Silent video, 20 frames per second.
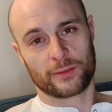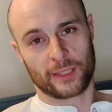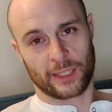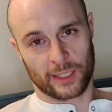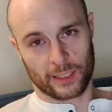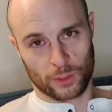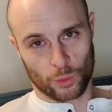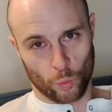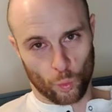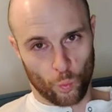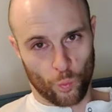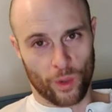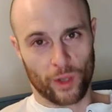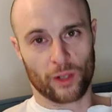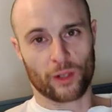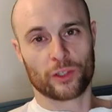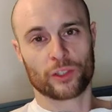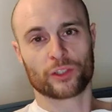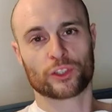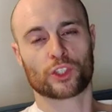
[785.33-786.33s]
that it
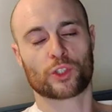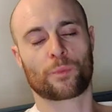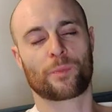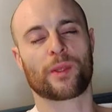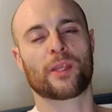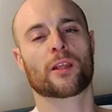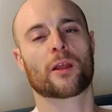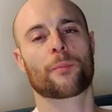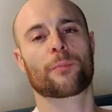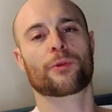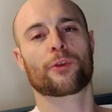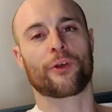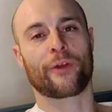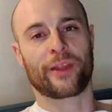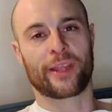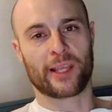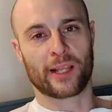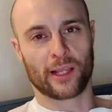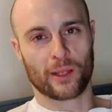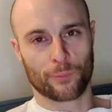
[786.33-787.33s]
will speed up your
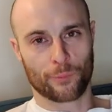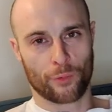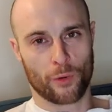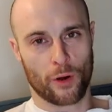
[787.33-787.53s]
healing